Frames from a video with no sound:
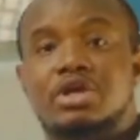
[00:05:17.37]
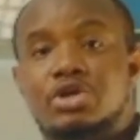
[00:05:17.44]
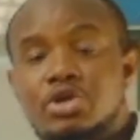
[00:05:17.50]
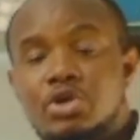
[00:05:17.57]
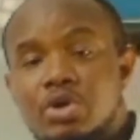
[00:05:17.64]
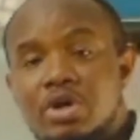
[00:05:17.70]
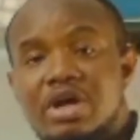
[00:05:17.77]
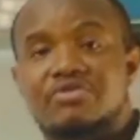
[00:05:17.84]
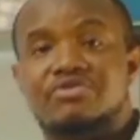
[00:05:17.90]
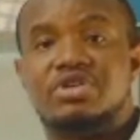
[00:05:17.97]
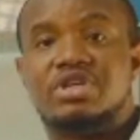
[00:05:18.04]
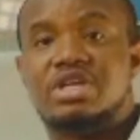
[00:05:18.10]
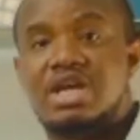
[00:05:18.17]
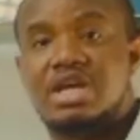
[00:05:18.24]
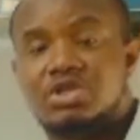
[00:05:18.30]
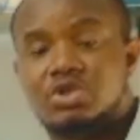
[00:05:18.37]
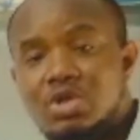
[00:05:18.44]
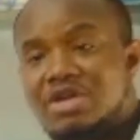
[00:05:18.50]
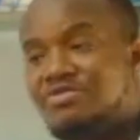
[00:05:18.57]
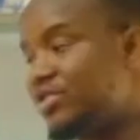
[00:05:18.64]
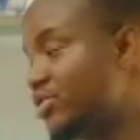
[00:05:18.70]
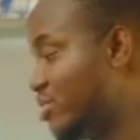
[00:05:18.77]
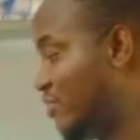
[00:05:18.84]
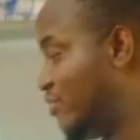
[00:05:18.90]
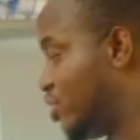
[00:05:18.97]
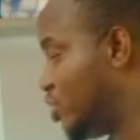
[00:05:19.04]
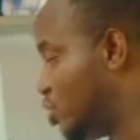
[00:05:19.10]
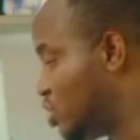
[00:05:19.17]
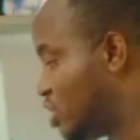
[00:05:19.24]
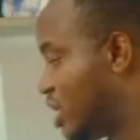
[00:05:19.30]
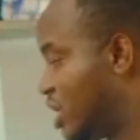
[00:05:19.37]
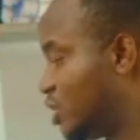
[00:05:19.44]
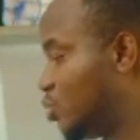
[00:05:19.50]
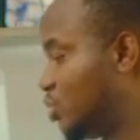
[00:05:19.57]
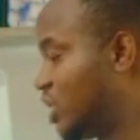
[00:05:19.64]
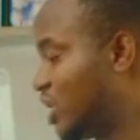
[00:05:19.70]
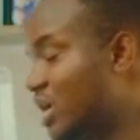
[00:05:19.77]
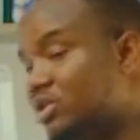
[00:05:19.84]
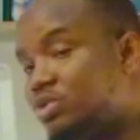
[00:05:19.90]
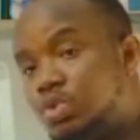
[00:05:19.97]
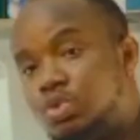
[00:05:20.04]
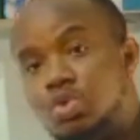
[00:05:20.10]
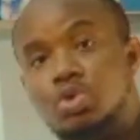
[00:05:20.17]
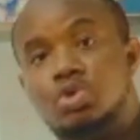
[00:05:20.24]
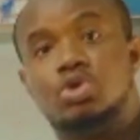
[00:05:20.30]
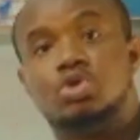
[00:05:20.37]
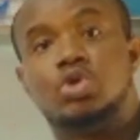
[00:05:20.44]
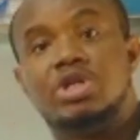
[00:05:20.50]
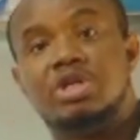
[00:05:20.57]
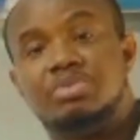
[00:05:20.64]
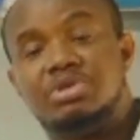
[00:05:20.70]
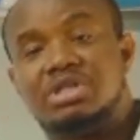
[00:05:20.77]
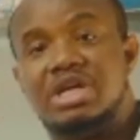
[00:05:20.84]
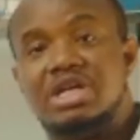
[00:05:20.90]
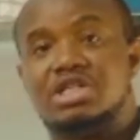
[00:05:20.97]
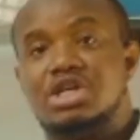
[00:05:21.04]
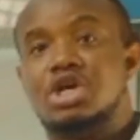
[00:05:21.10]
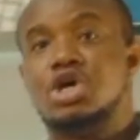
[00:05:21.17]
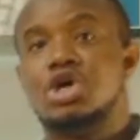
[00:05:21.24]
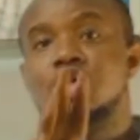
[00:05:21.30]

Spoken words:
every year, so every revenue you get, we take out 20%,